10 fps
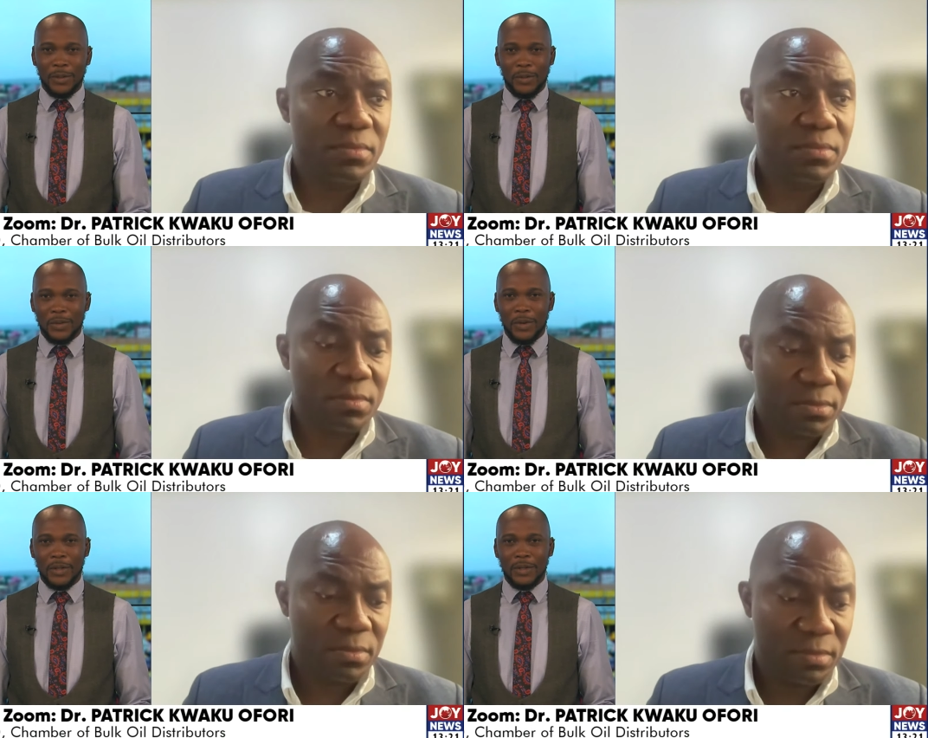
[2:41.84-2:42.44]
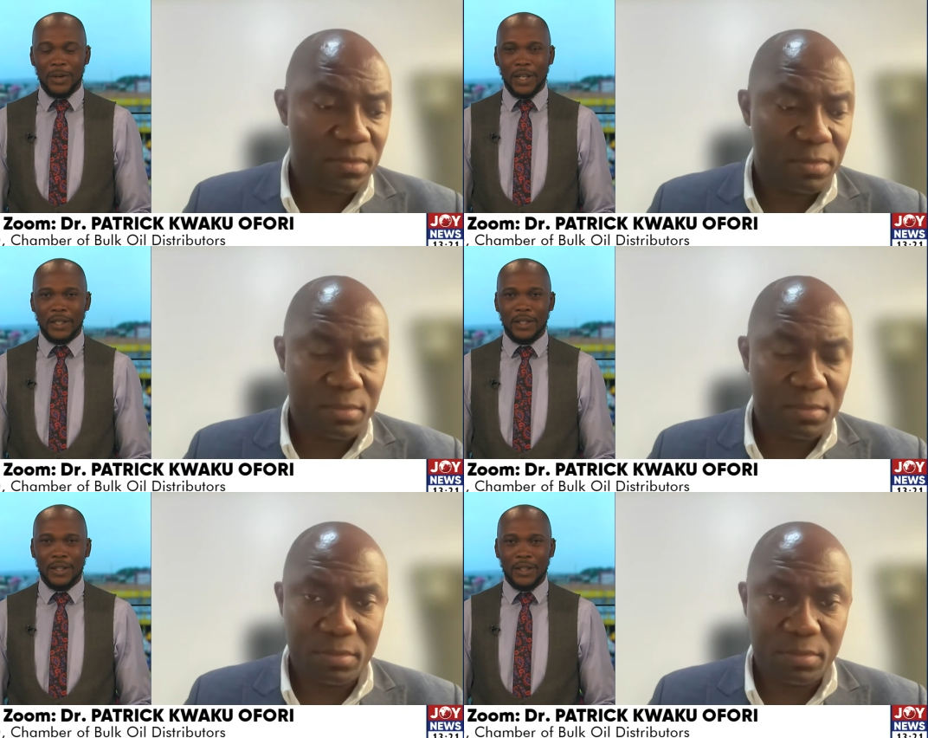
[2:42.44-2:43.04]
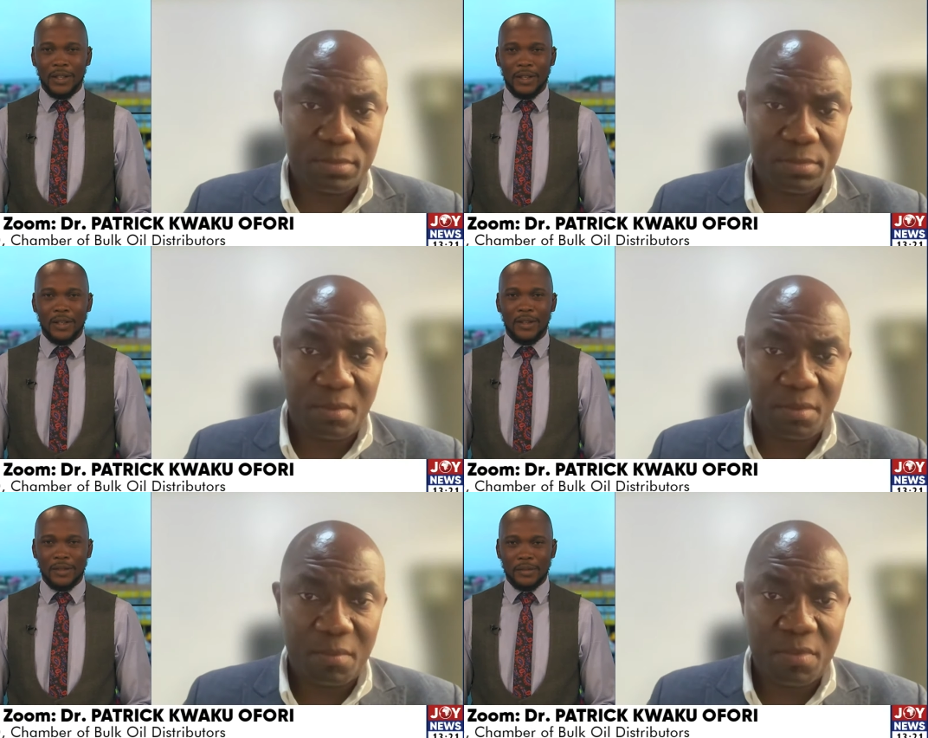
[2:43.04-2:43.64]
Speaker 1: to source locally?
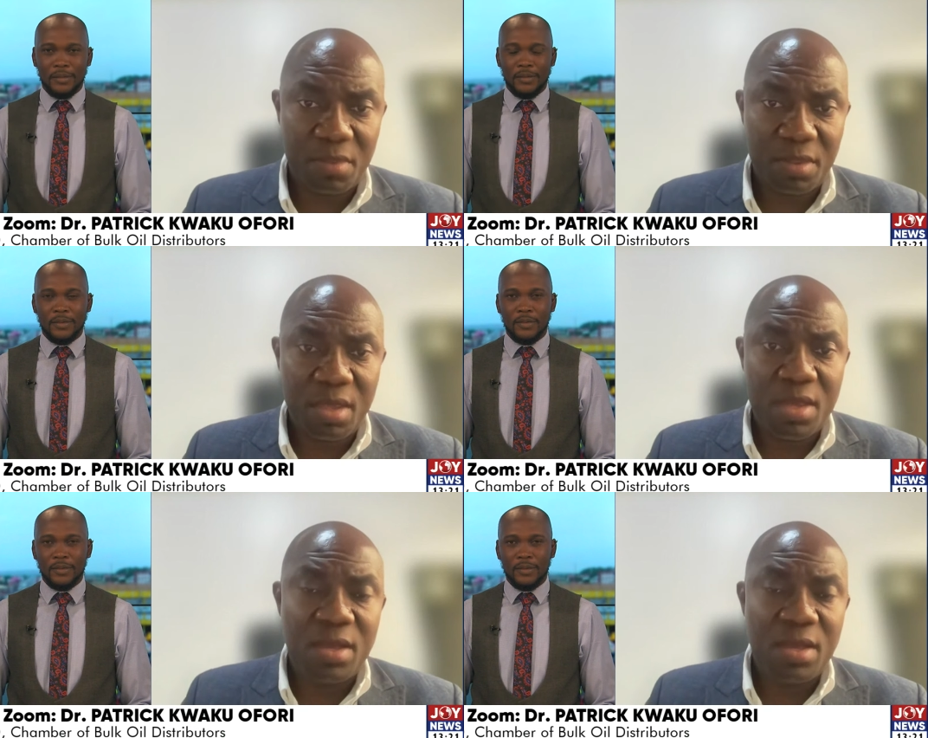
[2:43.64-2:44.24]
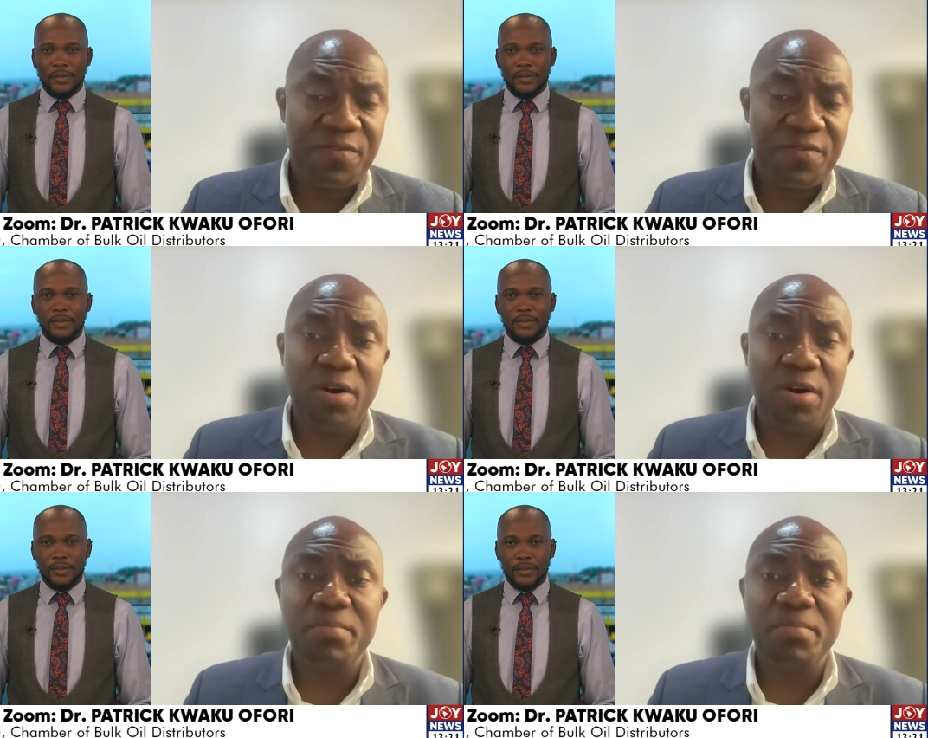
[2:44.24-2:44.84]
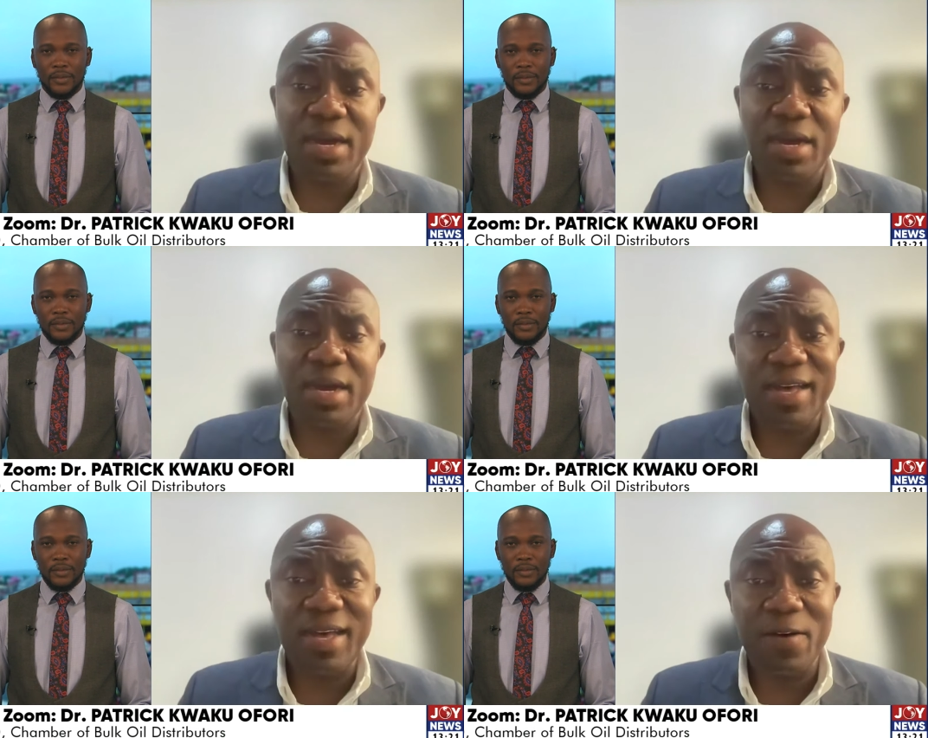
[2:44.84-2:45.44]
Speaker 2: From uh,
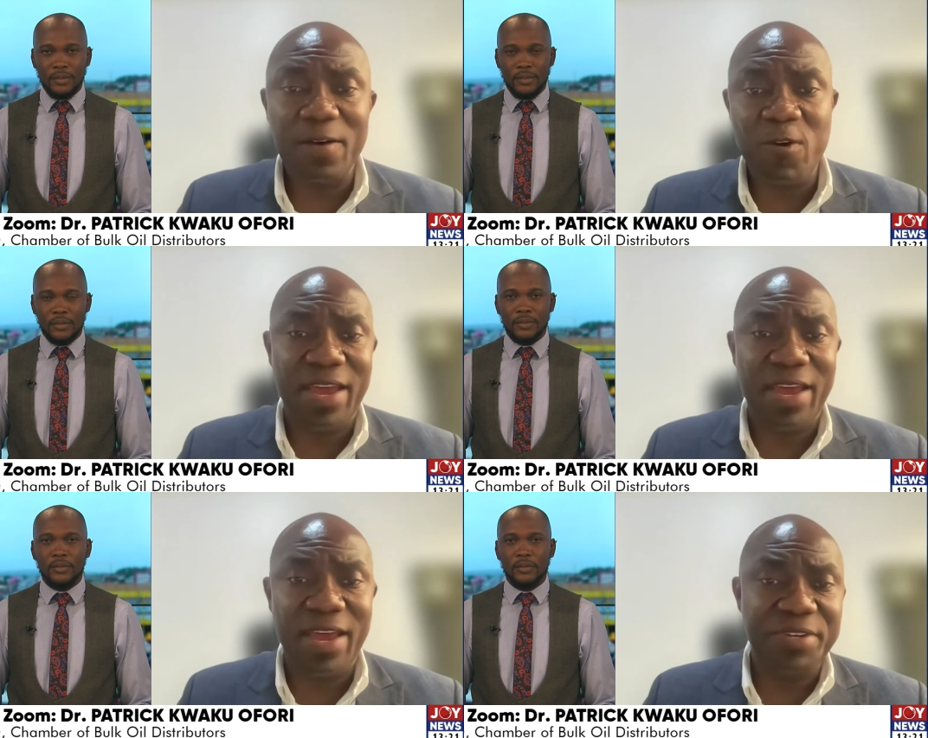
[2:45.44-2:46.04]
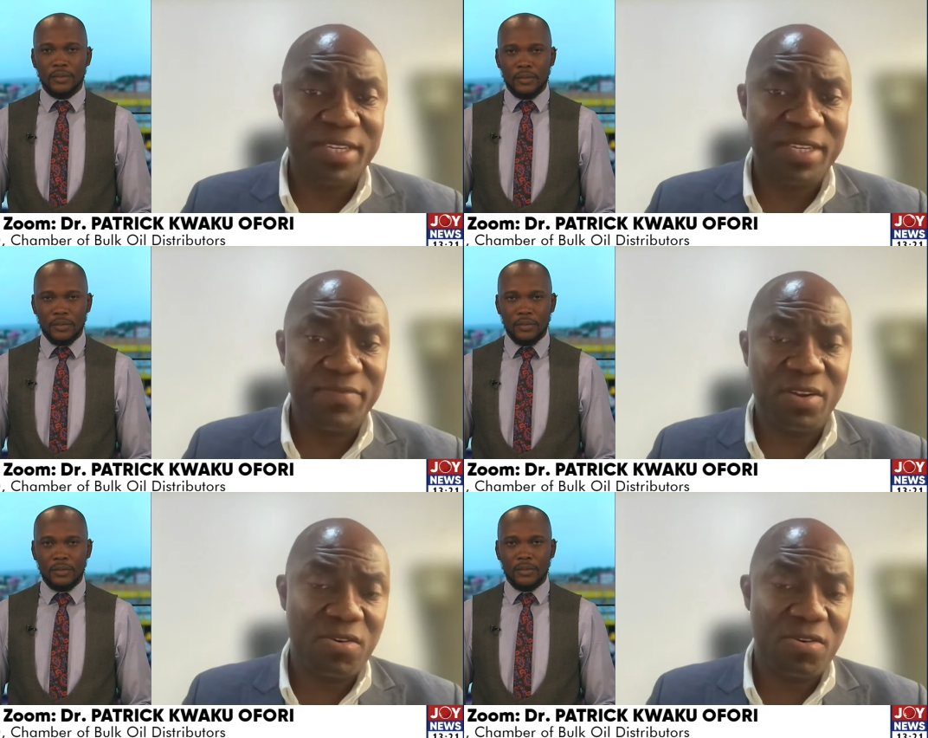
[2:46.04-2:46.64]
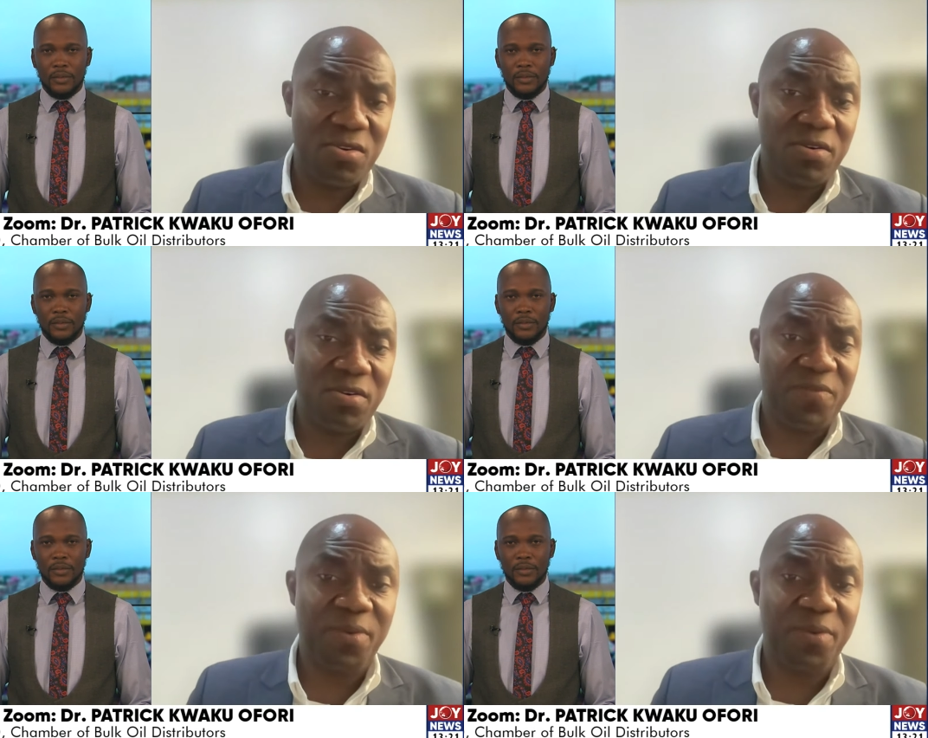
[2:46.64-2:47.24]
when I received the call for
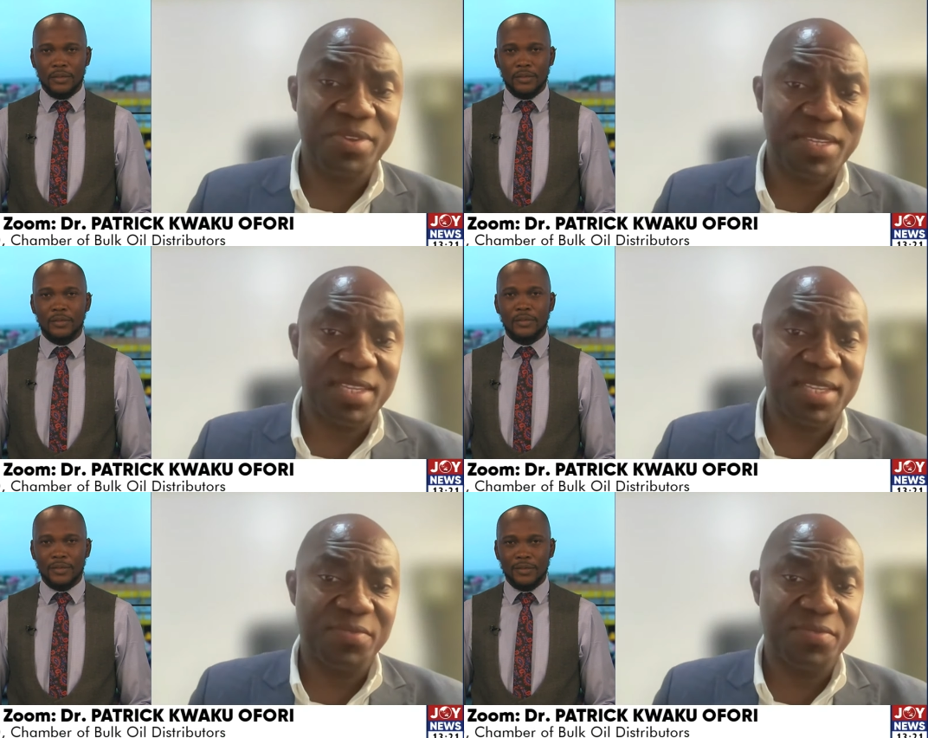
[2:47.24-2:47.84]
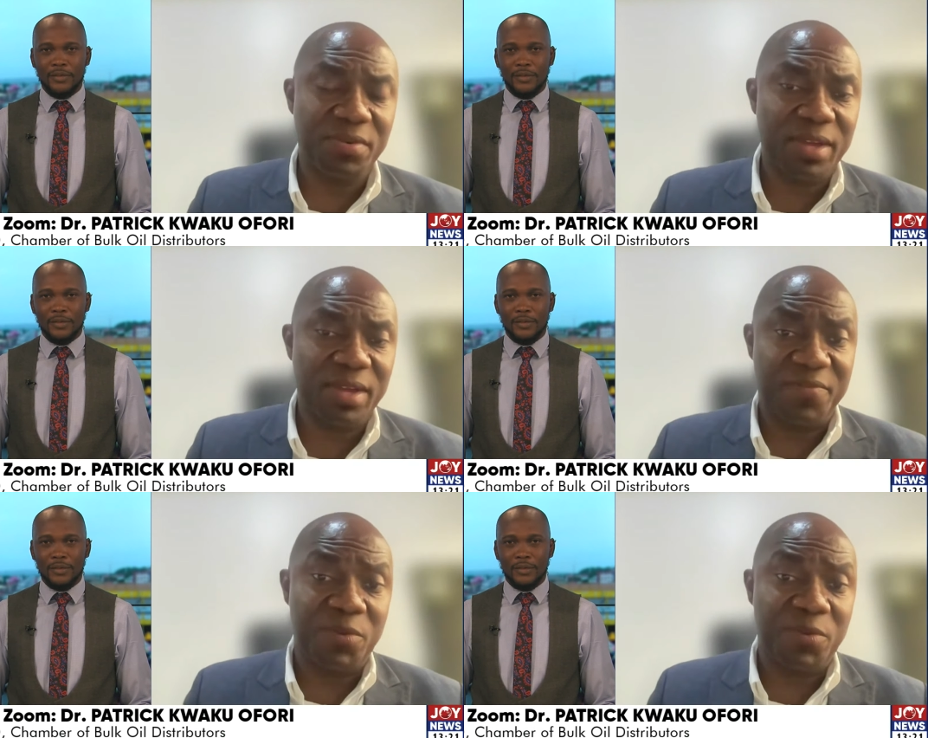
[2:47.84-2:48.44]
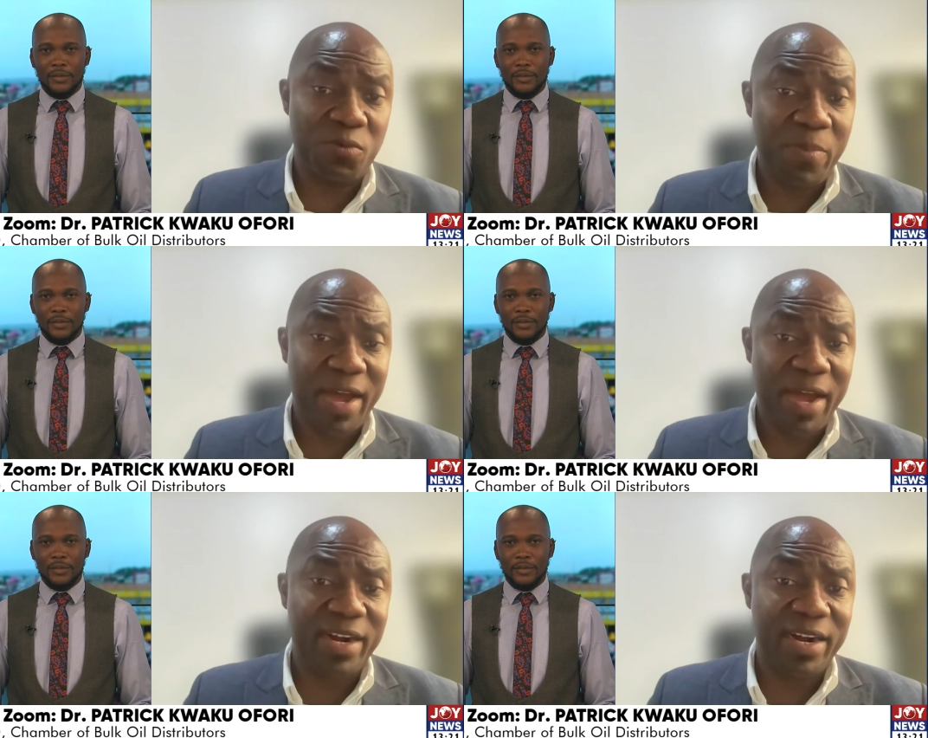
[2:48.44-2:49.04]
this interview, a few
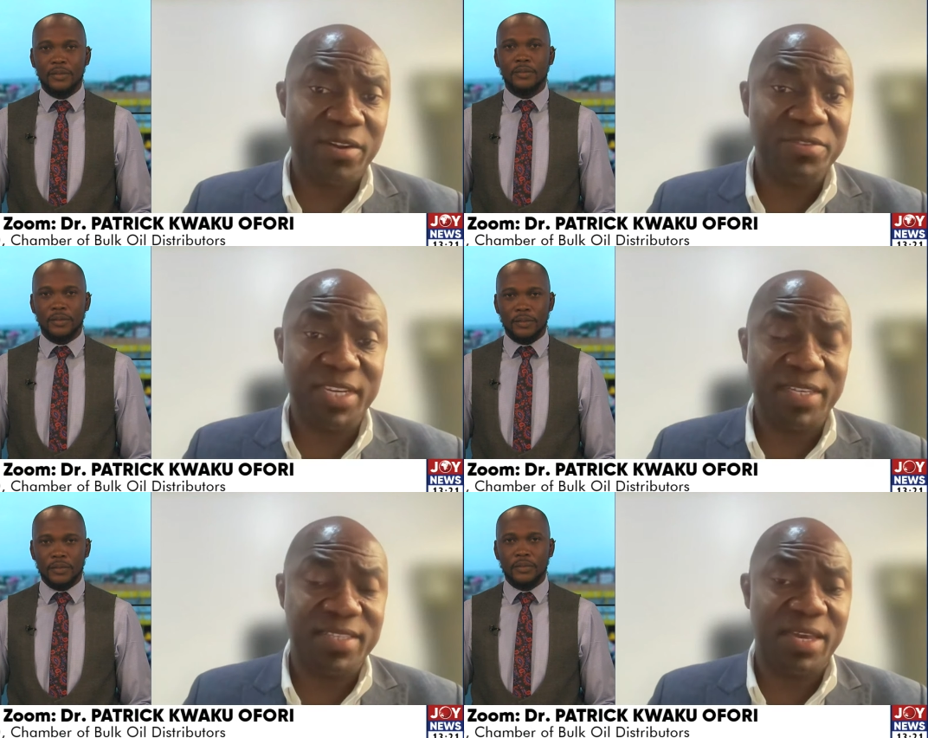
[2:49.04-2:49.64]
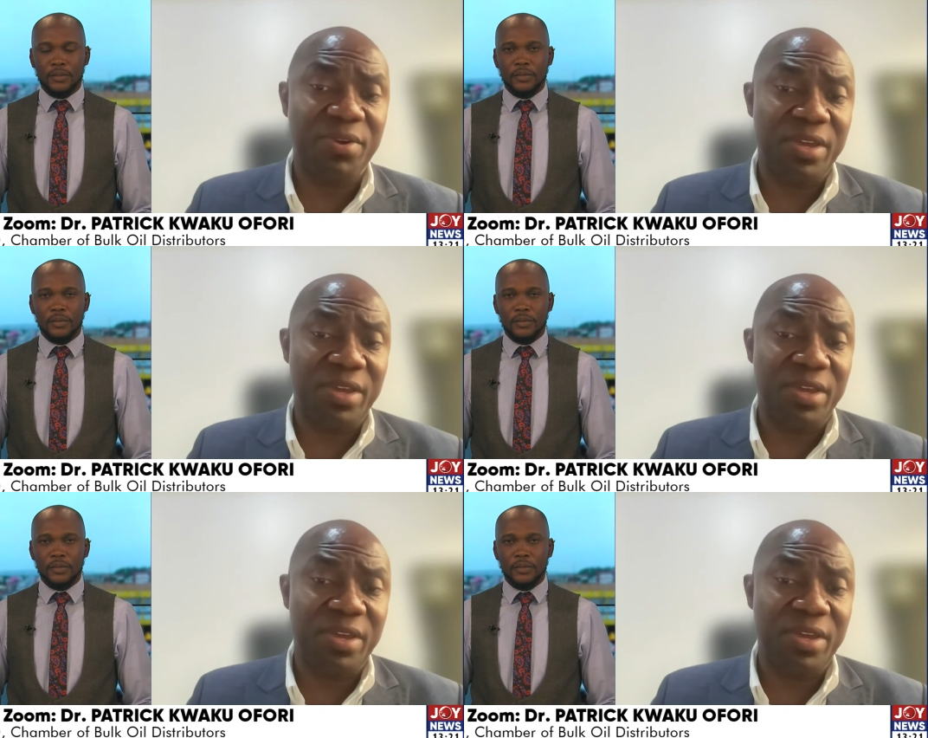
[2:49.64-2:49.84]
background checks that we are